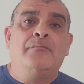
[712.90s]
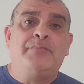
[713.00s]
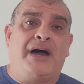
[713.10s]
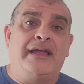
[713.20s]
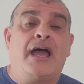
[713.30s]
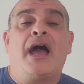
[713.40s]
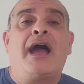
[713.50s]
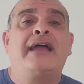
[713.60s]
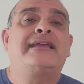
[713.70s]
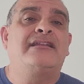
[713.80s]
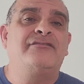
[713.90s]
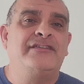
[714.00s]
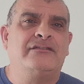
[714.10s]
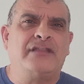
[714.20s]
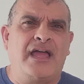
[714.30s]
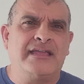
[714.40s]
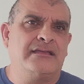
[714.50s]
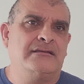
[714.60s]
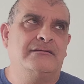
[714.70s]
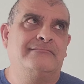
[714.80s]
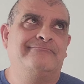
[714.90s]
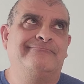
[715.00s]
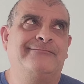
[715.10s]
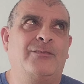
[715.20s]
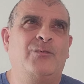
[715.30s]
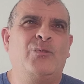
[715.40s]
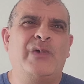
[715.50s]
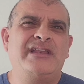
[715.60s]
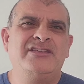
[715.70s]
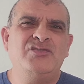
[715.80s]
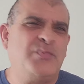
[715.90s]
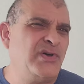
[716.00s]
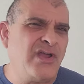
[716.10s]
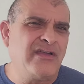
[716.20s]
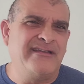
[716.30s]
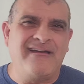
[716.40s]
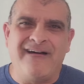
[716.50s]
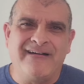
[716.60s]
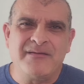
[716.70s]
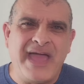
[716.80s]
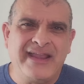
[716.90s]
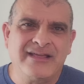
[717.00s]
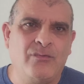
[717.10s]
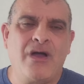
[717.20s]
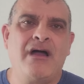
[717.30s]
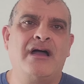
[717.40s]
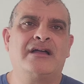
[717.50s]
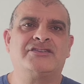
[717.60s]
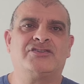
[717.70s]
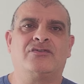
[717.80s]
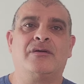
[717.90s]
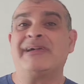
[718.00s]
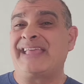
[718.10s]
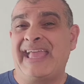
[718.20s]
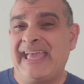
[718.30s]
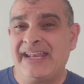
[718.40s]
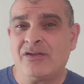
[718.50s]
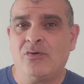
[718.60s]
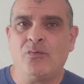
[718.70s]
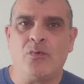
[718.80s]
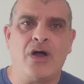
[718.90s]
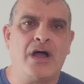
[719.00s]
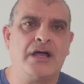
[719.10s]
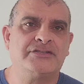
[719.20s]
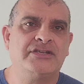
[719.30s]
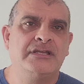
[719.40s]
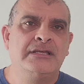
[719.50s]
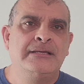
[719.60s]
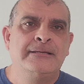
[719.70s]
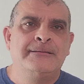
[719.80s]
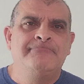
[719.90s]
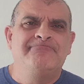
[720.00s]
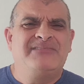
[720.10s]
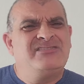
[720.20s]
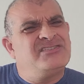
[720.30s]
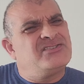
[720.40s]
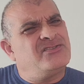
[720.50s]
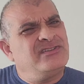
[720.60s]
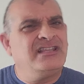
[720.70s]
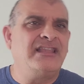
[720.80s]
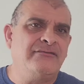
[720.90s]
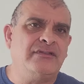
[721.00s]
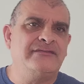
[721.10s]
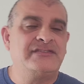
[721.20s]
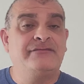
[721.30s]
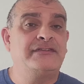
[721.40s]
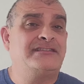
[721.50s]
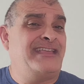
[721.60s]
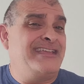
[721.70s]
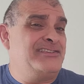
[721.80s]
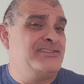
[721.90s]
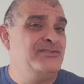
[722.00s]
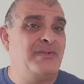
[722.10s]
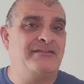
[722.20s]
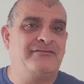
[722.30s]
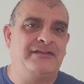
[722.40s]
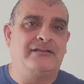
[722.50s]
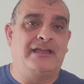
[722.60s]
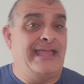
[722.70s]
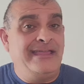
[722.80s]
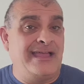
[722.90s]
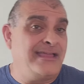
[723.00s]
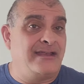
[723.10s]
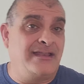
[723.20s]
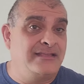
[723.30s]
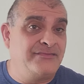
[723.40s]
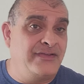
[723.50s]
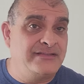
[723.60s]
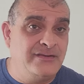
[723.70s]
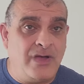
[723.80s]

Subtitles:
But I kind of feel like when you put on an automatic watch or a mechanical watch, there's a certain level of sophistication. You might feel like, hey, I got a nice fancy